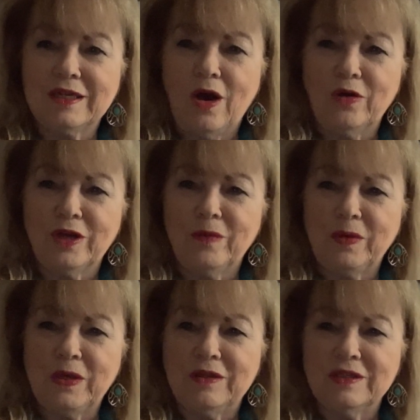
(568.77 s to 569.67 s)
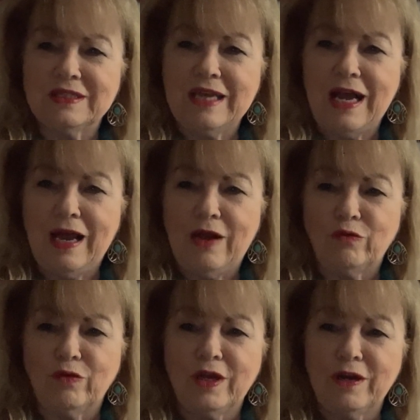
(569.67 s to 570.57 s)
caught up in this guy
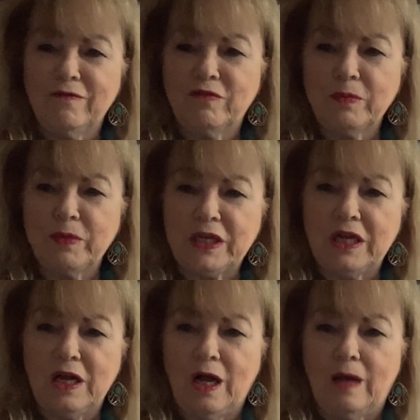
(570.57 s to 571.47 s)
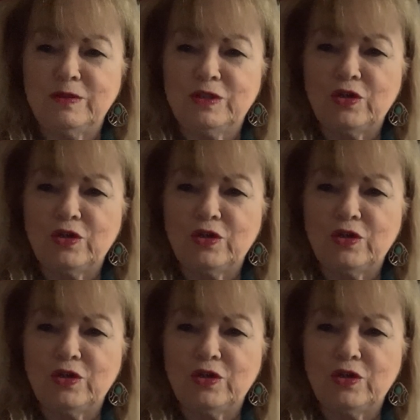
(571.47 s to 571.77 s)
running from the cops,